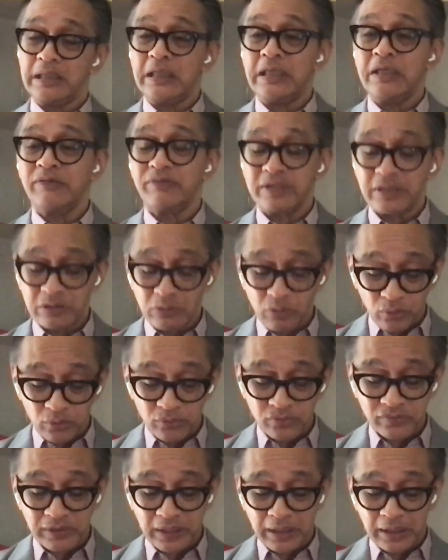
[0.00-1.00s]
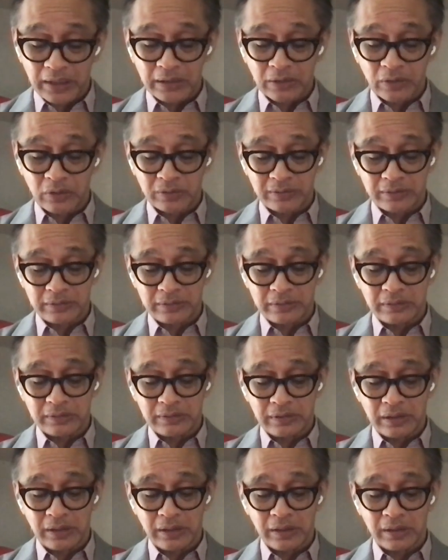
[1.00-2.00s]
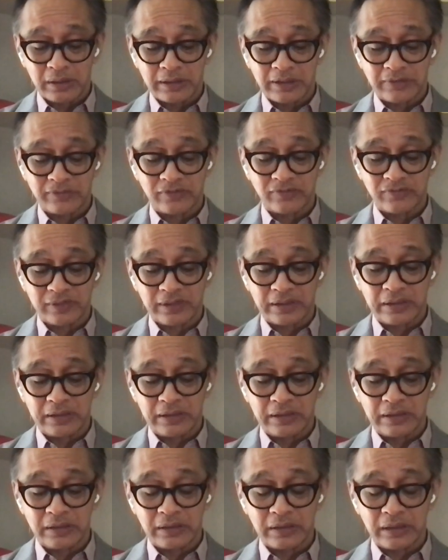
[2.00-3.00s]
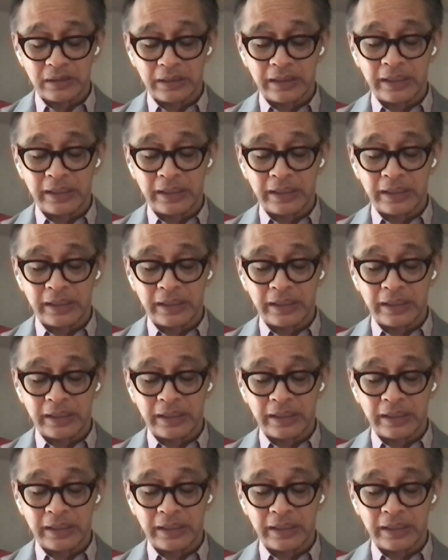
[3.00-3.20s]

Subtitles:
Even those are not necessarily